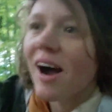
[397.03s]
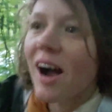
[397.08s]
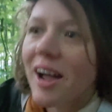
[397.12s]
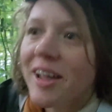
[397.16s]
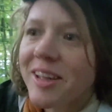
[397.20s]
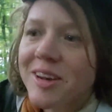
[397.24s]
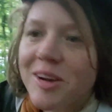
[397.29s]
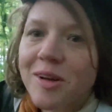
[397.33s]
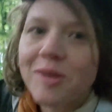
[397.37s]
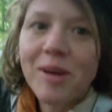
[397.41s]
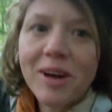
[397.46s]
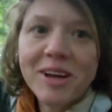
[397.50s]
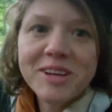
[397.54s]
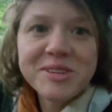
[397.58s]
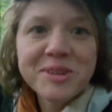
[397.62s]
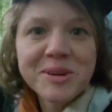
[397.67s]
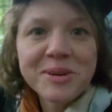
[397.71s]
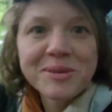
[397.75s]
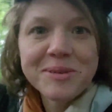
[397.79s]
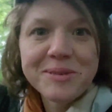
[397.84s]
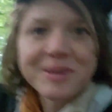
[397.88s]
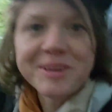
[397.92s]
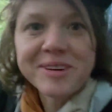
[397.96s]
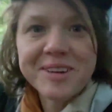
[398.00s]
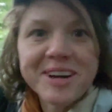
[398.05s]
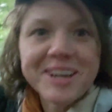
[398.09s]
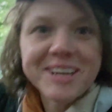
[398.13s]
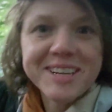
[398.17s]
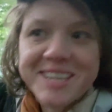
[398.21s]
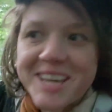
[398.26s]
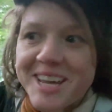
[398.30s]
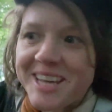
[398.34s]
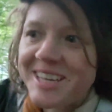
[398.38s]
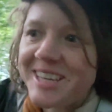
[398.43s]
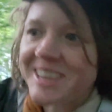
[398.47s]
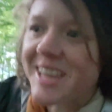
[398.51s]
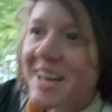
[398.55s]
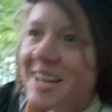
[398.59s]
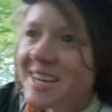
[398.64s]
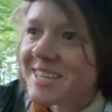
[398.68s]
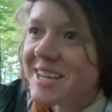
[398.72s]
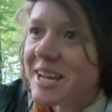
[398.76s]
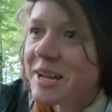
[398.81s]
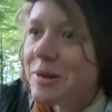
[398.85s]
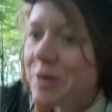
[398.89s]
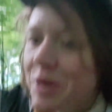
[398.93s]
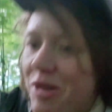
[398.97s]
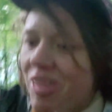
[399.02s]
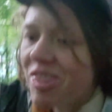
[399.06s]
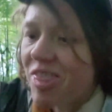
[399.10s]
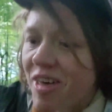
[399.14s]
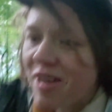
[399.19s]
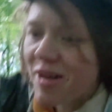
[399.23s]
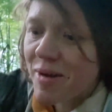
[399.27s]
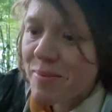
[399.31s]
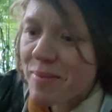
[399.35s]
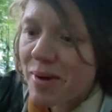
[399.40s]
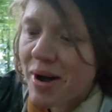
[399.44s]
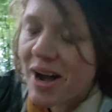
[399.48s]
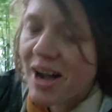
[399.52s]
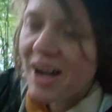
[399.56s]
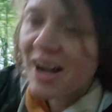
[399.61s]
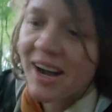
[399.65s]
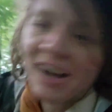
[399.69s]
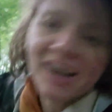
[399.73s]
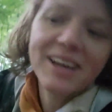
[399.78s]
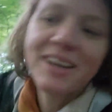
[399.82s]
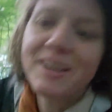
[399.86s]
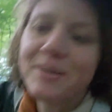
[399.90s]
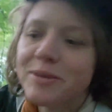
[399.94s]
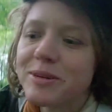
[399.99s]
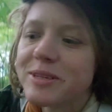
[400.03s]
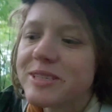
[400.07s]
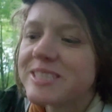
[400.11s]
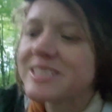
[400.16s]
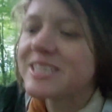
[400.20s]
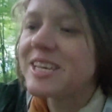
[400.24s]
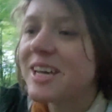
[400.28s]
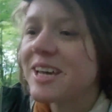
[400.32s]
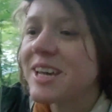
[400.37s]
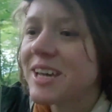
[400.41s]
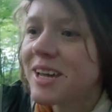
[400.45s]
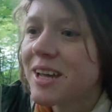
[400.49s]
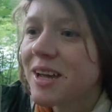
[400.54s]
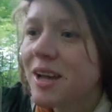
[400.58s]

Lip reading: you know, I don't regret taking that day with them. It was